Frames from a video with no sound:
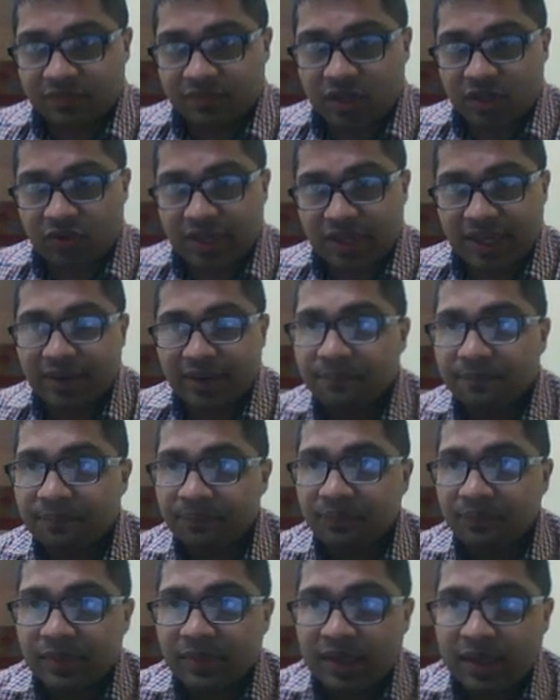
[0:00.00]
Okay.
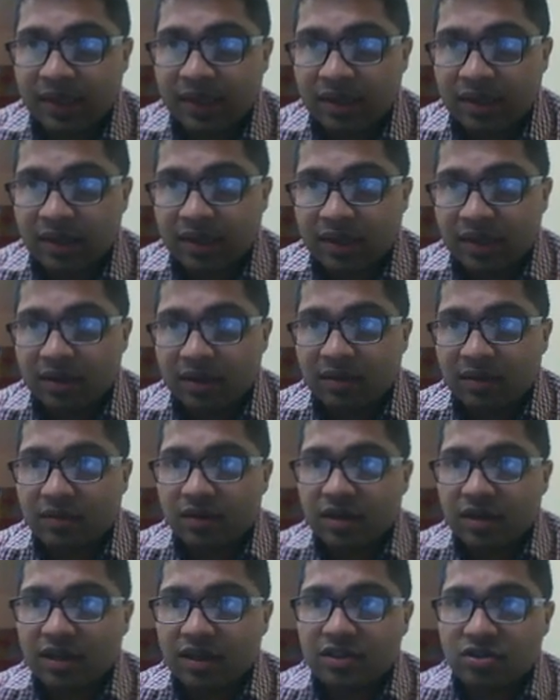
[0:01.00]

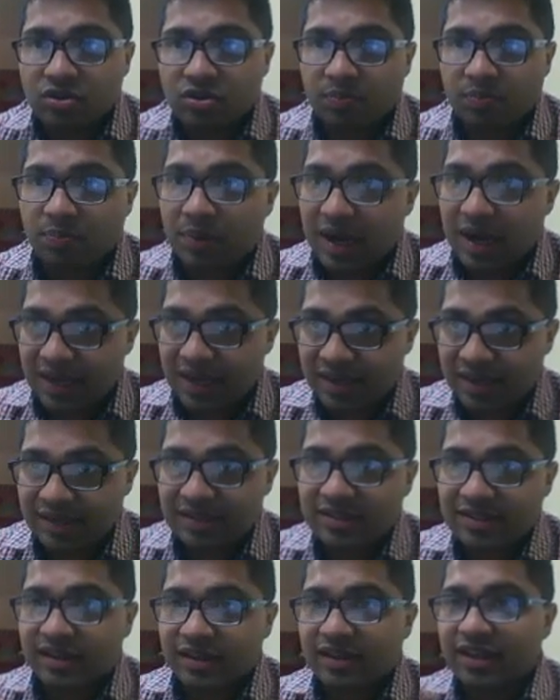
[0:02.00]
So buyer
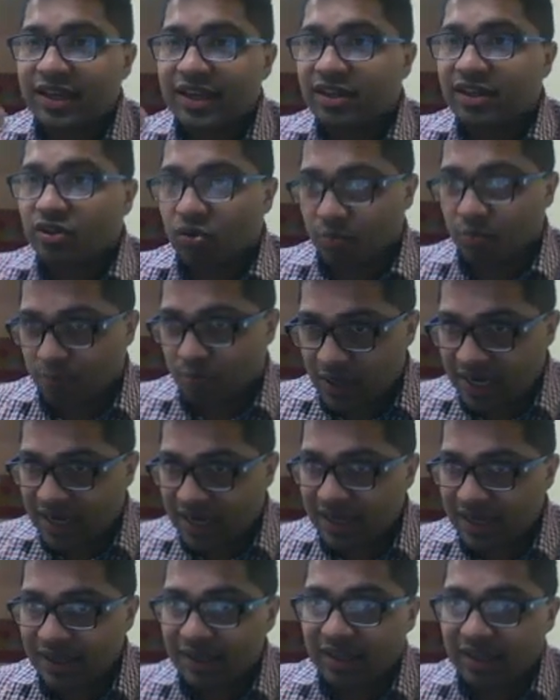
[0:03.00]
is agreeing to
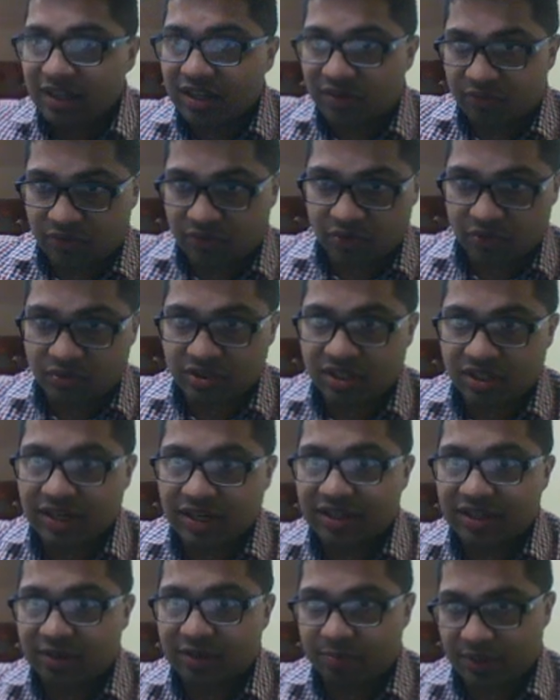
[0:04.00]
buy in future
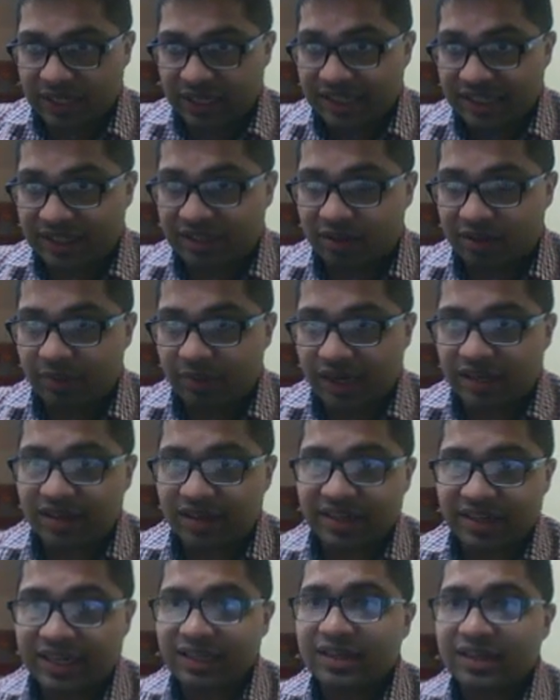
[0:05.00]
at a predetermined
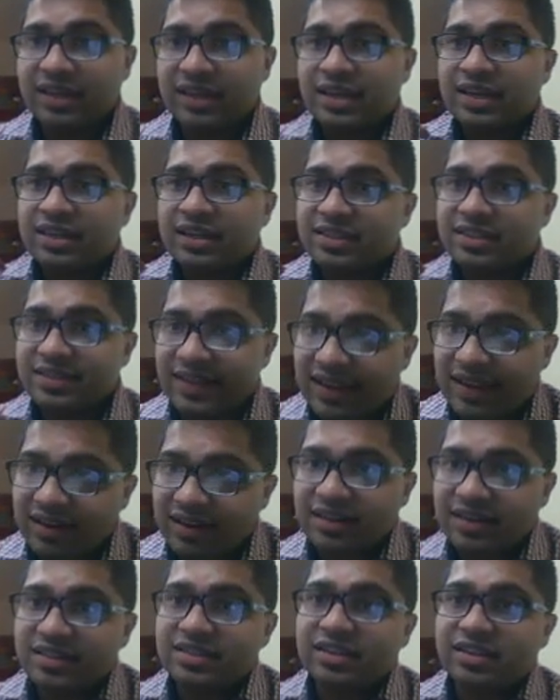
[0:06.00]
rate.
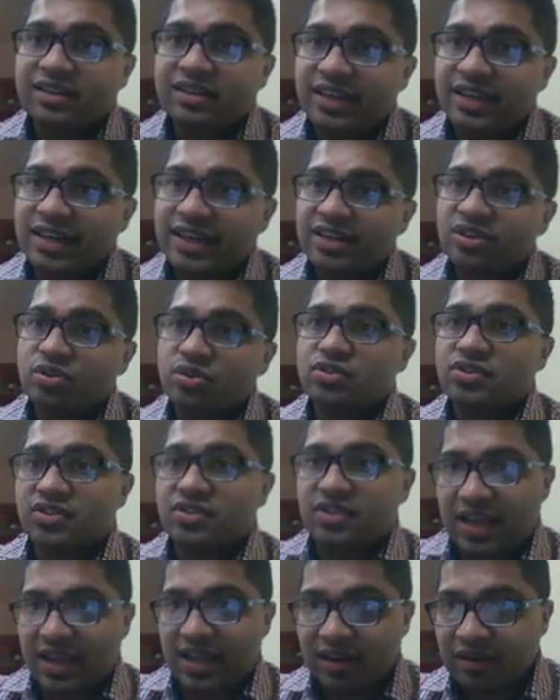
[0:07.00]
Seller is agreeing to
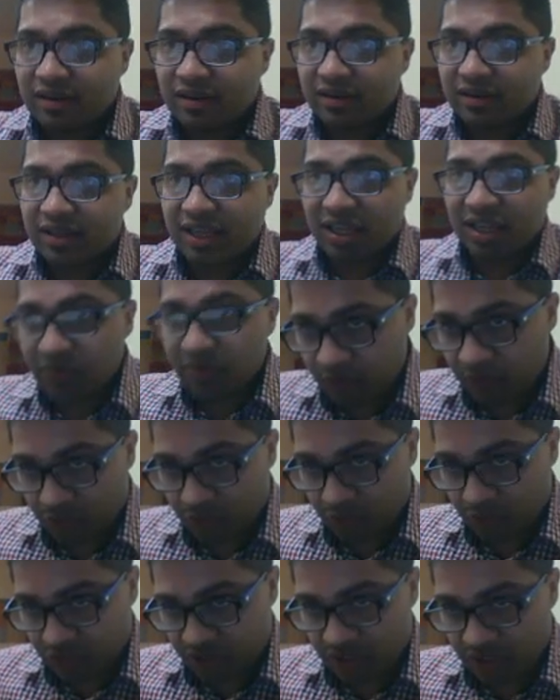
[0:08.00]
sell in
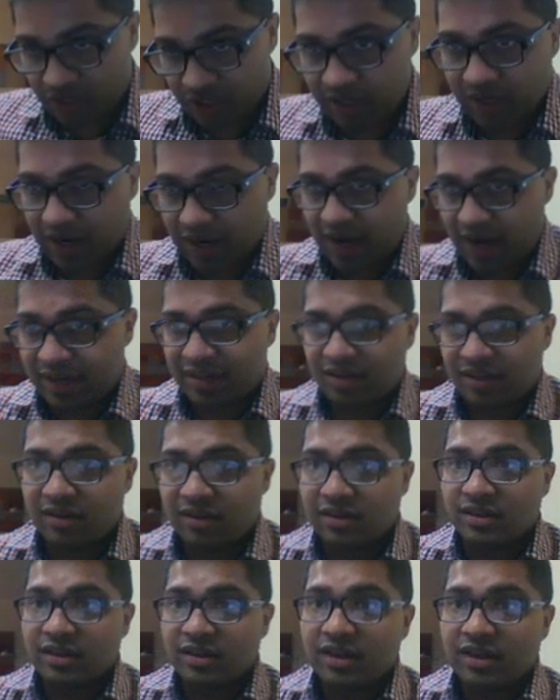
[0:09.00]
future at
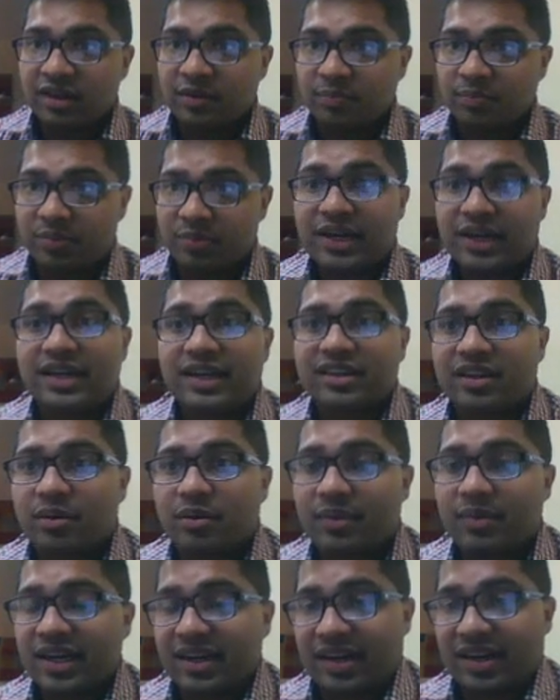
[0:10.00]
a
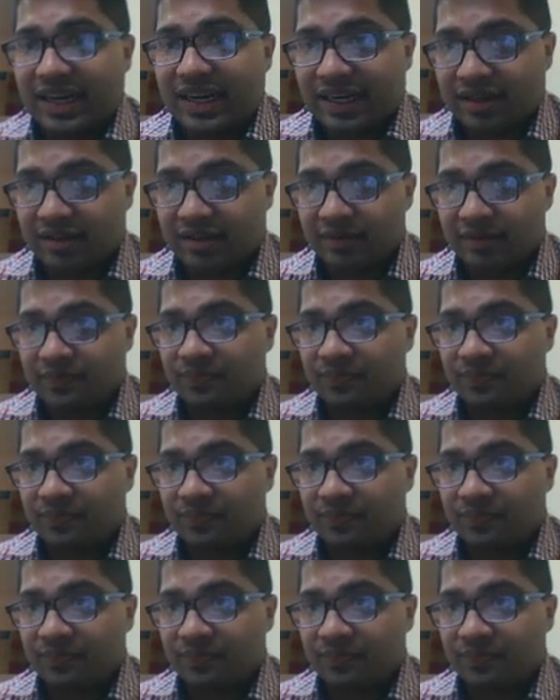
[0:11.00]
predetermined rate.